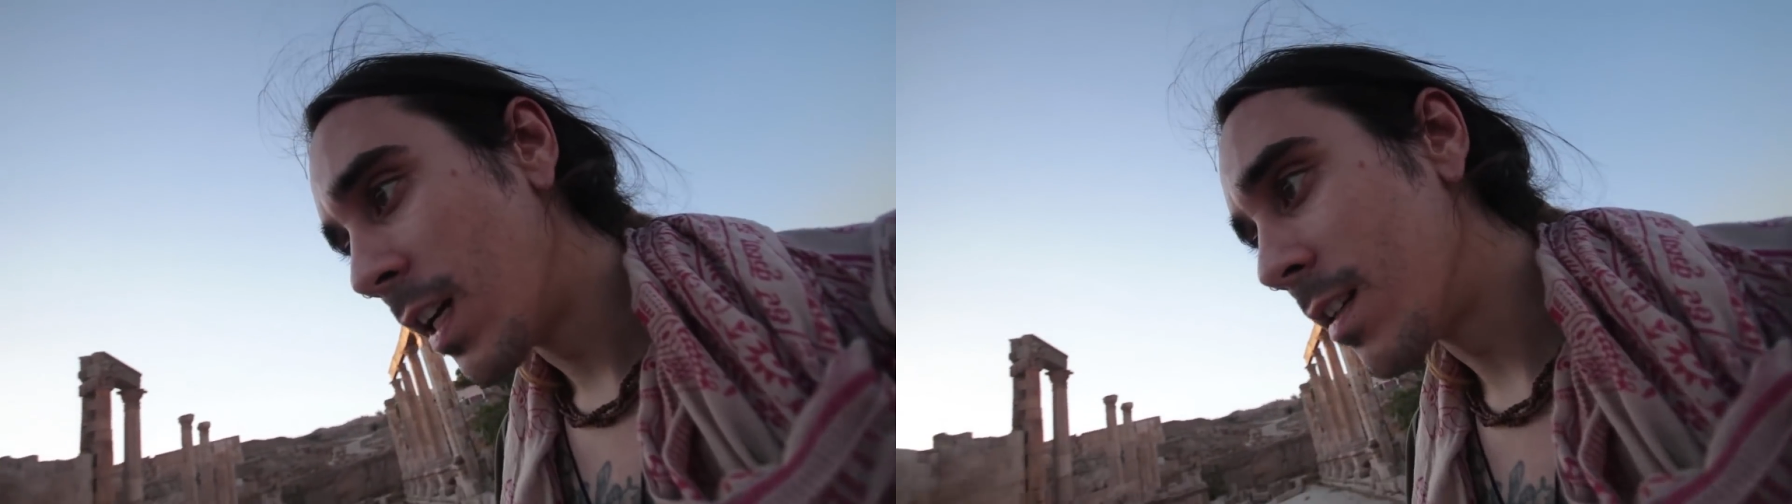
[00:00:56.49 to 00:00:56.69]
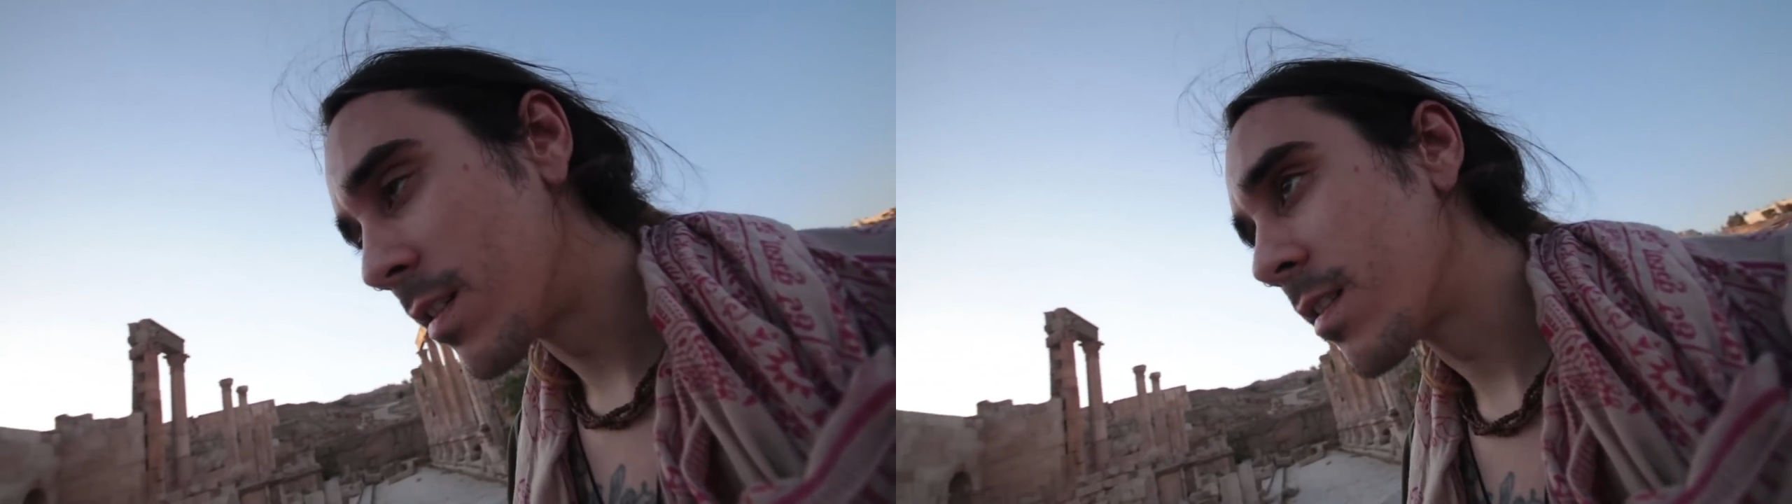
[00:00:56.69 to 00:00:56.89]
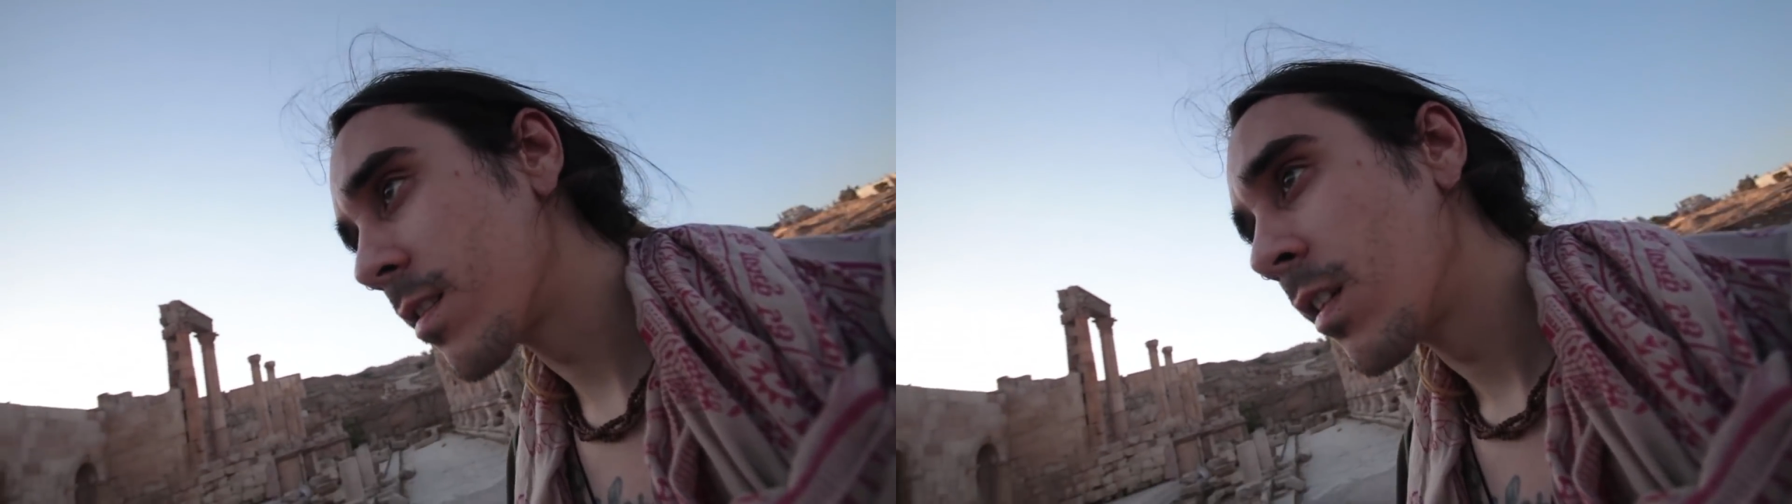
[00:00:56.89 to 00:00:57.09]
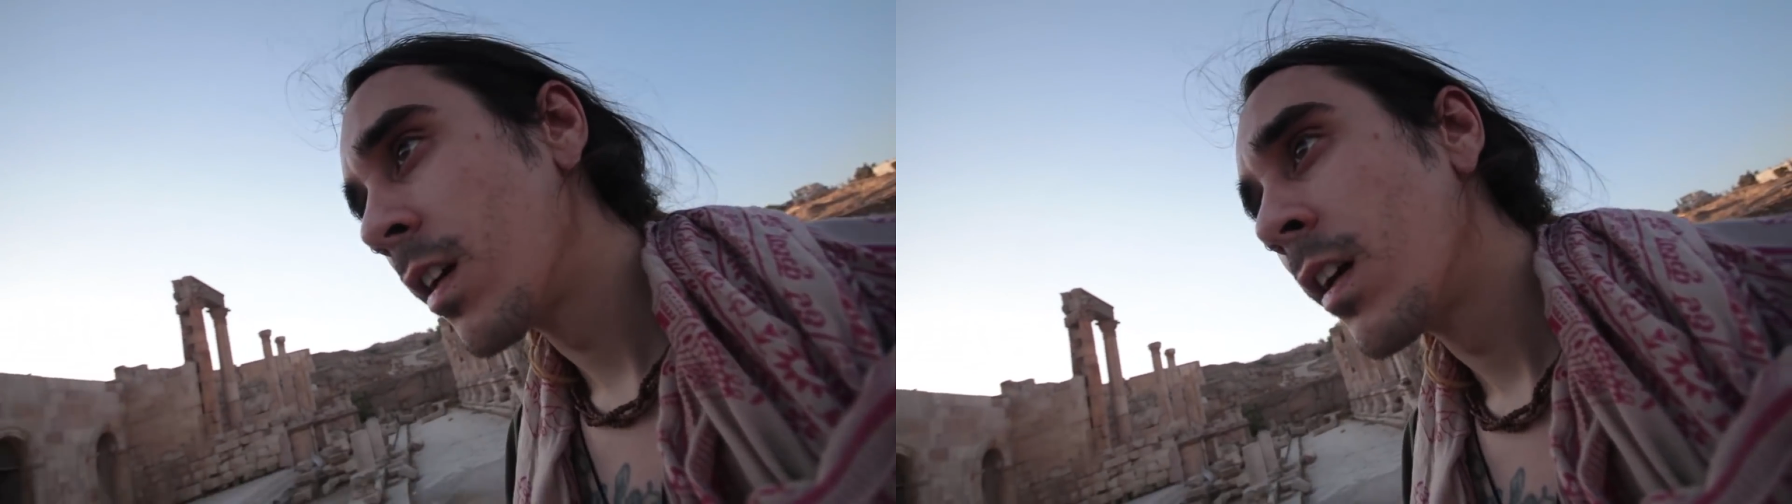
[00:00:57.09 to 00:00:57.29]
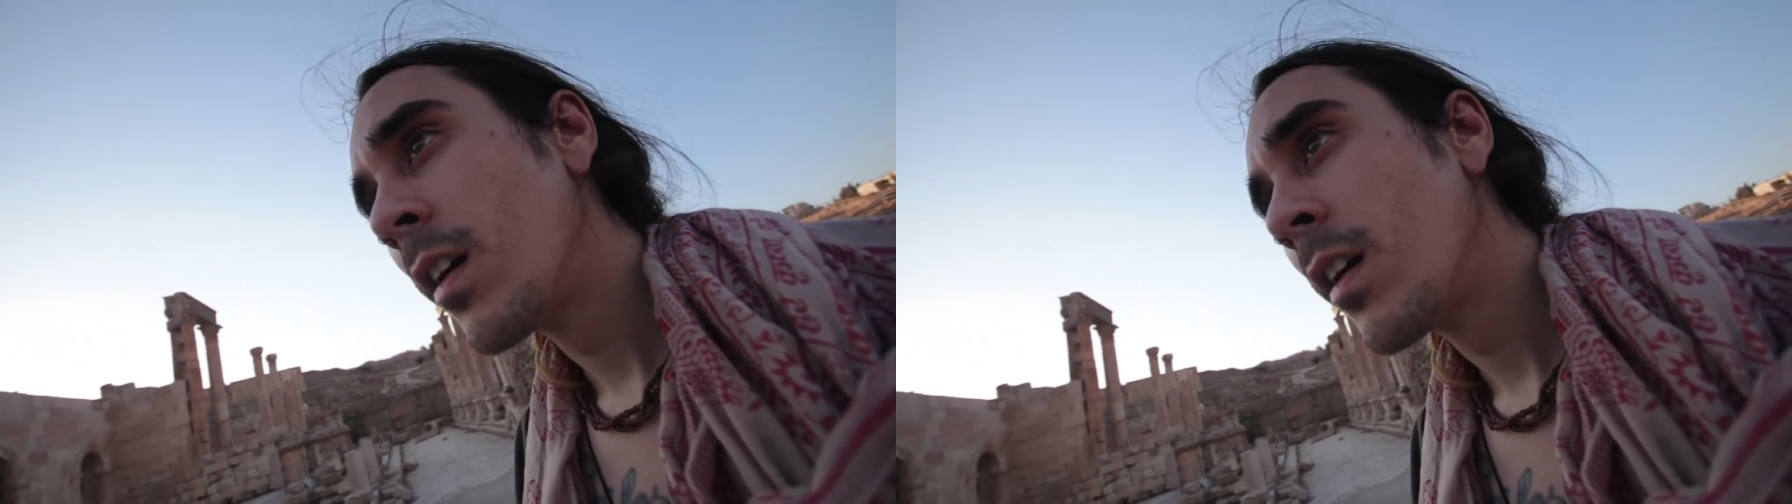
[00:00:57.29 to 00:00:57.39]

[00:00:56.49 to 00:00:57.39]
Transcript: is